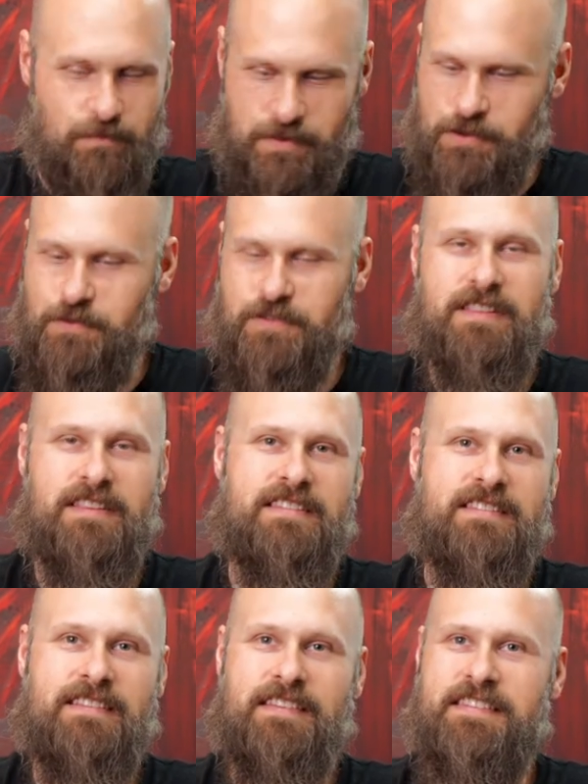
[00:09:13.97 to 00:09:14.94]
using
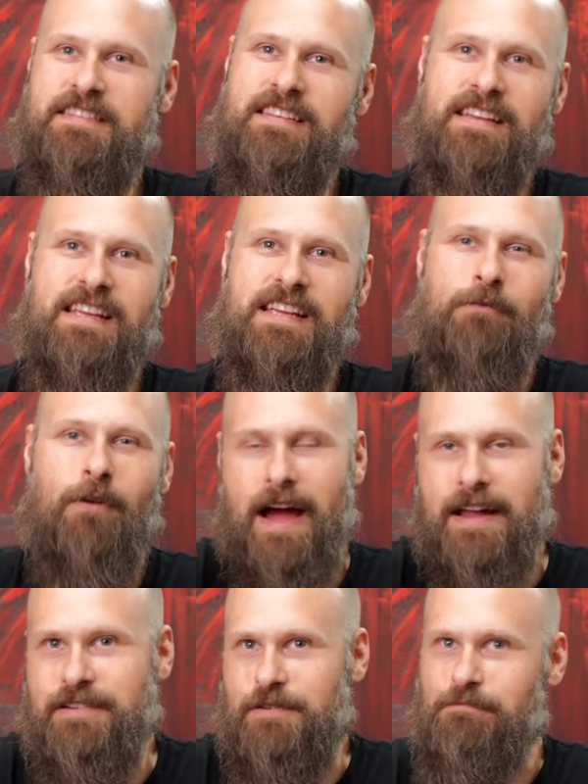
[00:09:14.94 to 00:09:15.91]
this in the city,
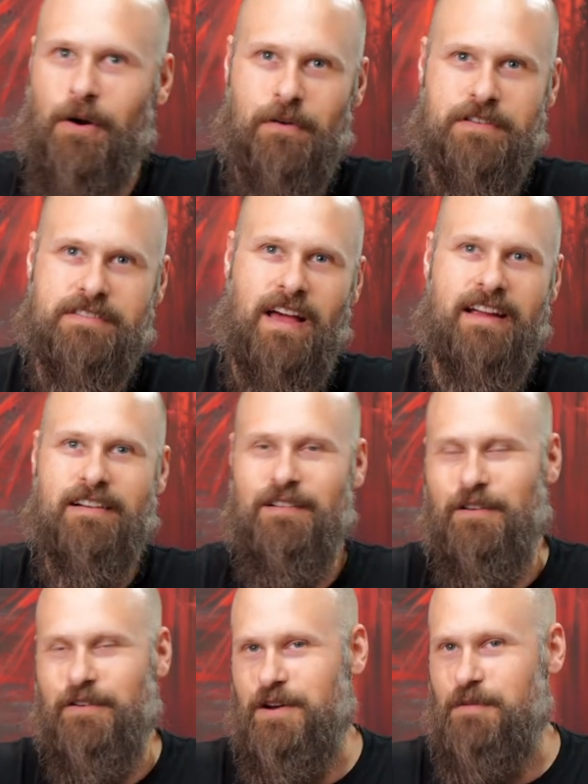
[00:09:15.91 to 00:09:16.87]
riding your
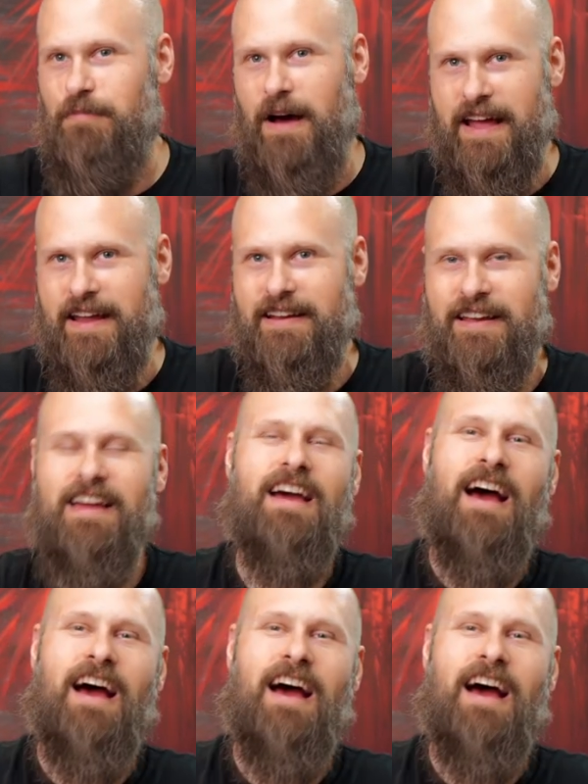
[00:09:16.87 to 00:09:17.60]
motorcycle or your bike.